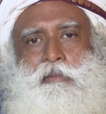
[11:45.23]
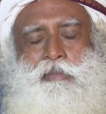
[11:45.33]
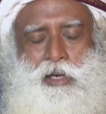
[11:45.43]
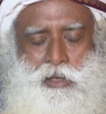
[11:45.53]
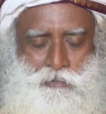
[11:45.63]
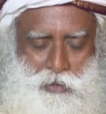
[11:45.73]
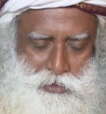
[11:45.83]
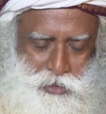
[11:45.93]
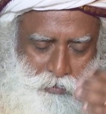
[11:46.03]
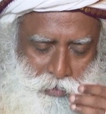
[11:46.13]
But if I
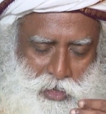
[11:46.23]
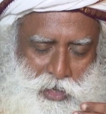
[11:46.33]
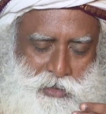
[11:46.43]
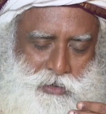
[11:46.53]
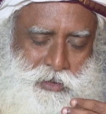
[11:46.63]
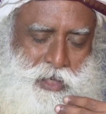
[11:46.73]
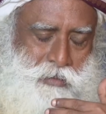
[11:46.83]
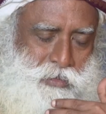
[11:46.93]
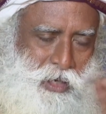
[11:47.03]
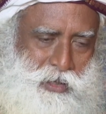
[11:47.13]
shut my eyes,
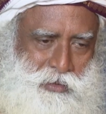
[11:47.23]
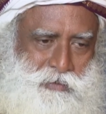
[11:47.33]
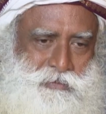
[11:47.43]
I'm done.